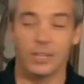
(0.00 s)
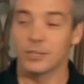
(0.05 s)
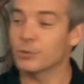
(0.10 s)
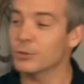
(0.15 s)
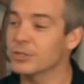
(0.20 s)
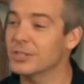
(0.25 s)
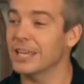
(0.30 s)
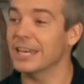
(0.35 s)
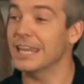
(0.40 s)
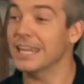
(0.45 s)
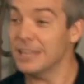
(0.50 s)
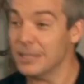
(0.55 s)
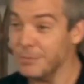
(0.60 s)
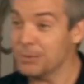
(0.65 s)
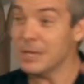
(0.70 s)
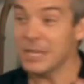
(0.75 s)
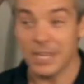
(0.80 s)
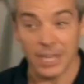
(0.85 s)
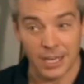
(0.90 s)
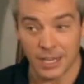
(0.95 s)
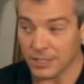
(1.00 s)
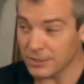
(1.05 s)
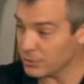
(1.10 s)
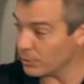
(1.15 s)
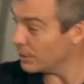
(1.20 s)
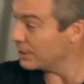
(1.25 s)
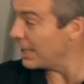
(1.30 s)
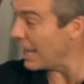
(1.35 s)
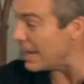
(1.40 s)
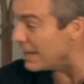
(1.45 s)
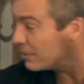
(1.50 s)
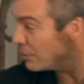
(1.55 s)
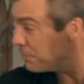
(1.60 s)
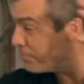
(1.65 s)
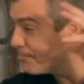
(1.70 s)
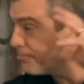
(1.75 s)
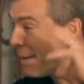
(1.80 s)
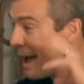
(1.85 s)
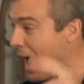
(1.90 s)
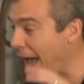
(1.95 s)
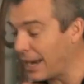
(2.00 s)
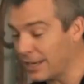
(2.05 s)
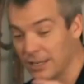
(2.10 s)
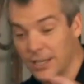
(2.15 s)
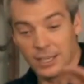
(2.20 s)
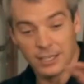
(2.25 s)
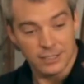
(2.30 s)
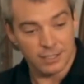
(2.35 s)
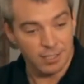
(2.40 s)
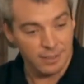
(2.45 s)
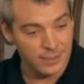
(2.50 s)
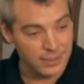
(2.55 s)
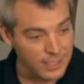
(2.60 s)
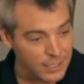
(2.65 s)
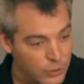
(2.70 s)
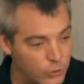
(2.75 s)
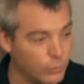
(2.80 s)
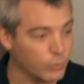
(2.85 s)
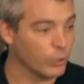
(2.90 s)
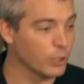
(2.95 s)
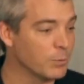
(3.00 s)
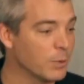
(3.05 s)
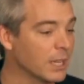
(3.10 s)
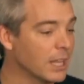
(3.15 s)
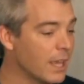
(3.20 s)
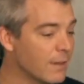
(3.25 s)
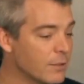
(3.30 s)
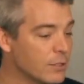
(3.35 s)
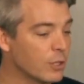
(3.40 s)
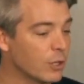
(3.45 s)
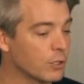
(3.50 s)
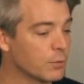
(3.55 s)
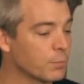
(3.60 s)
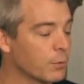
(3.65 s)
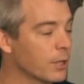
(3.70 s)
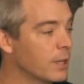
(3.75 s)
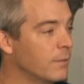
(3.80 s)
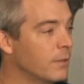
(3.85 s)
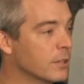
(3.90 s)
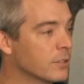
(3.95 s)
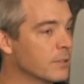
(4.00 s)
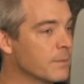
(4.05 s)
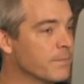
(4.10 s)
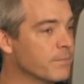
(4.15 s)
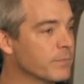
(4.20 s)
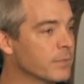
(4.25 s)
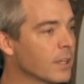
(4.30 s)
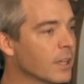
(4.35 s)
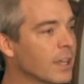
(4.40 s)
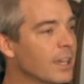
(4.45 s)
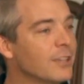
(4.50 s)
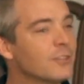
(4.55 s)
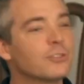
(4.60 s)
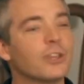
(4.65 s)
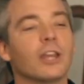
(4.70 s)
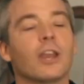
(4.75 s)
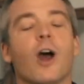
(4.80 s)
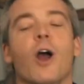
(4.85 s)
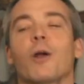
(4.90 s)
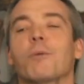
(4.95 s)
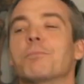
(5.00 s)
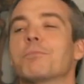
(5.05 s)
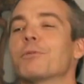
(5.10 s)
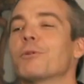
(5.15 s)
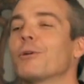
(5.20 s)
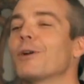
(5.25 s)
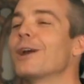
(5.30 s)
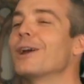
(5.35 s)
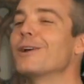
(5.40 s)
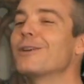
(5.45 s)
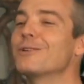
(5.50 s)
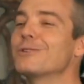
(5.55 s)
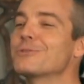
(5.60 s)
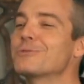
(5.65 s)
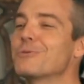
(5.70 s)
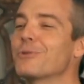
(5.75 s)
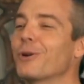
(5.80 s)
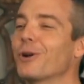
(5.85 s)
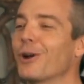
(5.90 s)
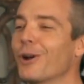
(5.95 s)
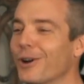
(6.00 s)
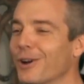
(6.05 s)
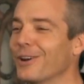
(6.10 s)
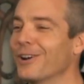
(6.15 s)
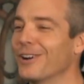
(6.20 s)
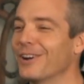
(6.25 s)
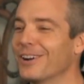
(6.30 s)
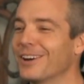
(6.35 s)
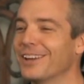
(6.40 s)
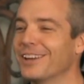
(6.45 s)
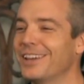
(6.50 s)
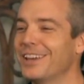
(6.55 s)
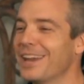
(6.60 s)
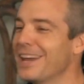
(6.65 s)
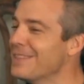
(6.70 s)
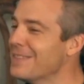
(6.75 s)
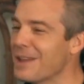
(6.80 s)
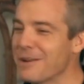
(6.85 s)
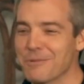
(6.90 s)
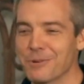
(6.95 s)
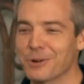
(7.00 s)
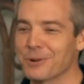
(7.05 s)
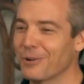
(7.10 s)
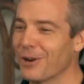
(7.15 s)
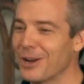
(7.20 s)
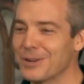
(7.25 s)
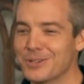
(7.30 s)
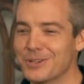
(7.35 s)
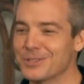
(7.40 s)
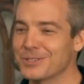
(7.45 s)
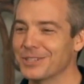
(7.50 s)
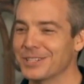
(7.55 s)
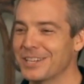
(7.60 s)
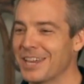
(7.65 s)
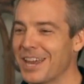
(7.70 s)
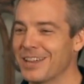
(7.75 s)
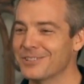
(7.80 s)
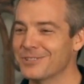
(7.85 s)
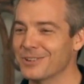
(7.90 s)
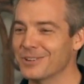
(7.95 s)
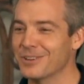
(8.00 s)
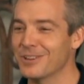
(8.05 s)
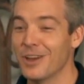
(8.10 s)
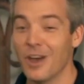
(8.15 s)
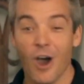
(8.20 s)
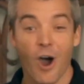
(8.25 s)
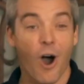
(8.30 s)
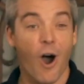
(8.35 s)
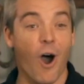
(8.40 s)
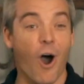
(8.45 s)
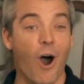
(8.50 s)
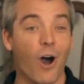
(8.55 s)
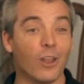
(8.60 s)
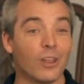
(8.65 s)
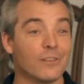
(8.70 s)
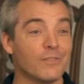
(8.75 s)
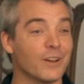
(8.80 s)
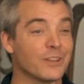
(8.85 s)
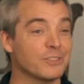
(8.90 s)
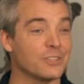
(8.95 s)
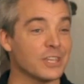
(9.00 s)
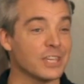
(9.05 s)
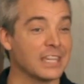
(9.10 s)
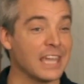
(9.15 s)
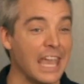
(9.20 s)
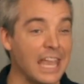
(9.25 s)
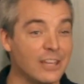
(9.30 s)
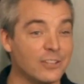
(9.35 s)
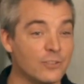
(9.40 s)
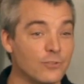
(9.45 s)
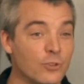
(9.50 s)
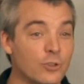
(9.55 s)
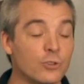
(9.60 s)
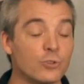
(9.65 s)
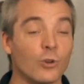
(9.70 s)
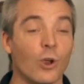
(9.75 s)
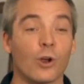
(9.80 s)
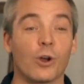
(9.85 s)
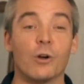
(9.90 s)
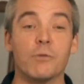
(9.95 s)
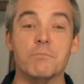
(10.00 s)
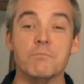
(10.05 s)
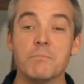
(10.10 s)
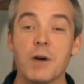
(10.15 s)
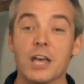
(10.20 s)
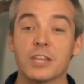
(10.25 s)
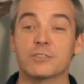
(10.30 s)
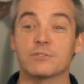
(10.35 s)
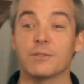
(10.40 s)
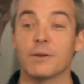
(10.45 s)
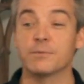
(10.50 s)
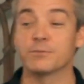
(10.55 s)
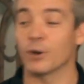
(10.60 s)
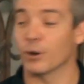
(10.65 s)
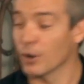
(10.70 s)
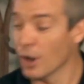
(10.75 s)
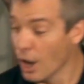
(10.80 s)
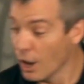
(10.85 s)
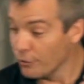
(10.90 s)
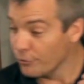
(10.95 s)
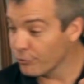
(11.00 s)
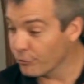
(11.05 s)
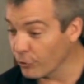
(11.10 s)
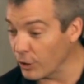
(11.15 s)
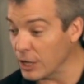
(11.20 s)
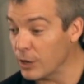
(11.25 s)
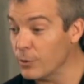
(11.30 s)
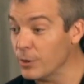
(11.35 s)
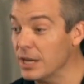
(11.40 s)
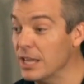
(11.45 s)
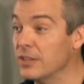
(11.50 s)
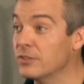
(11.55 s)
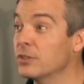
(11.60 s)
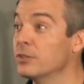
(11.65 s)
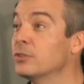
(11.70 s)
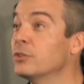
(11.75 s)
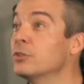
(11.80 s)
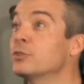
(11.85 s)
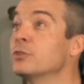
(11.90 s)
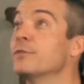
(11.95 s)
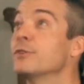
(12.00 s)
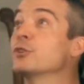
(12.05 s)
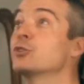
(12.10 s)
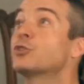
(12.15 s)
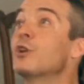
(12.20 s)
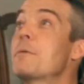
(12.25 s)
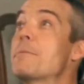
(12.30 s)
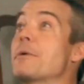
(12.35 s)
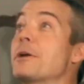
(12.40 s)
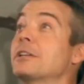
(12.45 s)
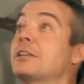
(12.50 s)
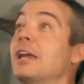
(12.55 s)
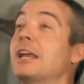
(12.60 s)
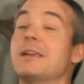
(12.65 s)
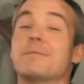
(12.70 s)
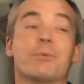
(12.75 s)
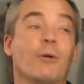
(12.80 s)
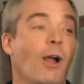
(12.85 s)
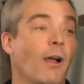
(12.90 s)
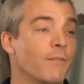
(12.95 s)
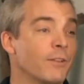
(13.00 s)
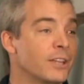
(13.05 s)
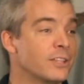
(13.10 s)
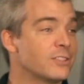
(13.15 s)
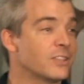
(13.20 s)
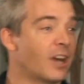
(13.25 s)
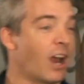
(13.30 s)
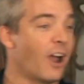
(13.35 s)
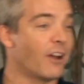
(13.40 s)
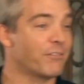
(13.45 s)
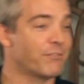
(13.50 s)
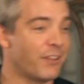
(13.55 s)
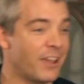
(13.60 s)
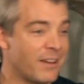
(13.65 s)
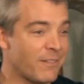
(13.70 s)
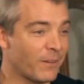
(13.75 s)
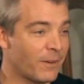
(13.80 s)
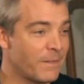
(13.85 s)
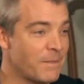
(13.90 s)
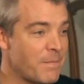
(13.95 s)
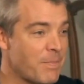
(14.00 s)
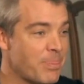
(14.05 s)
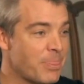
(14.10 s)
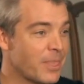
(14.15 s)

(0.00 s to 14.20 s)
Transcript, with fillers: So he said, In the beginning, so he takes them back to this room 11 years previous. He said, Our prayers were heard and they were graciously answered. All of us engaged in the struggle must have observed frequent instances of a superintending providence in our favor.